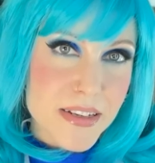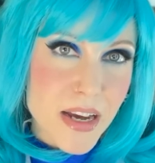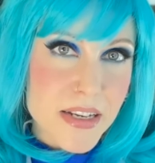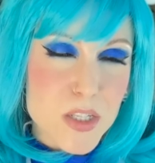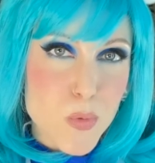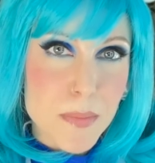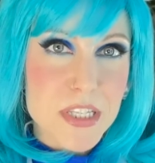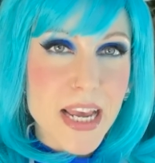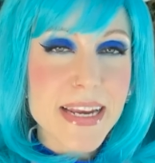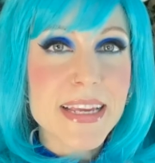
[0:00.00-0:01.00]
And on his
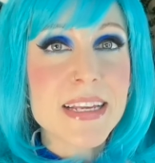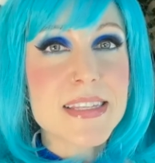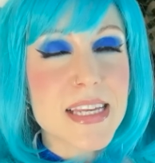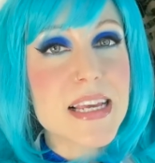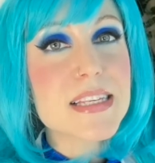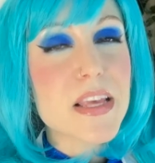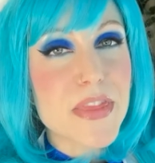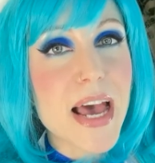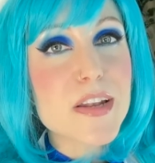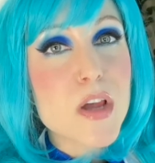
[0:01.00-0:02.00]
website, he says
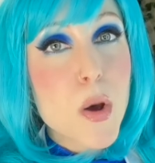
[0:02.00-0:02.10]
that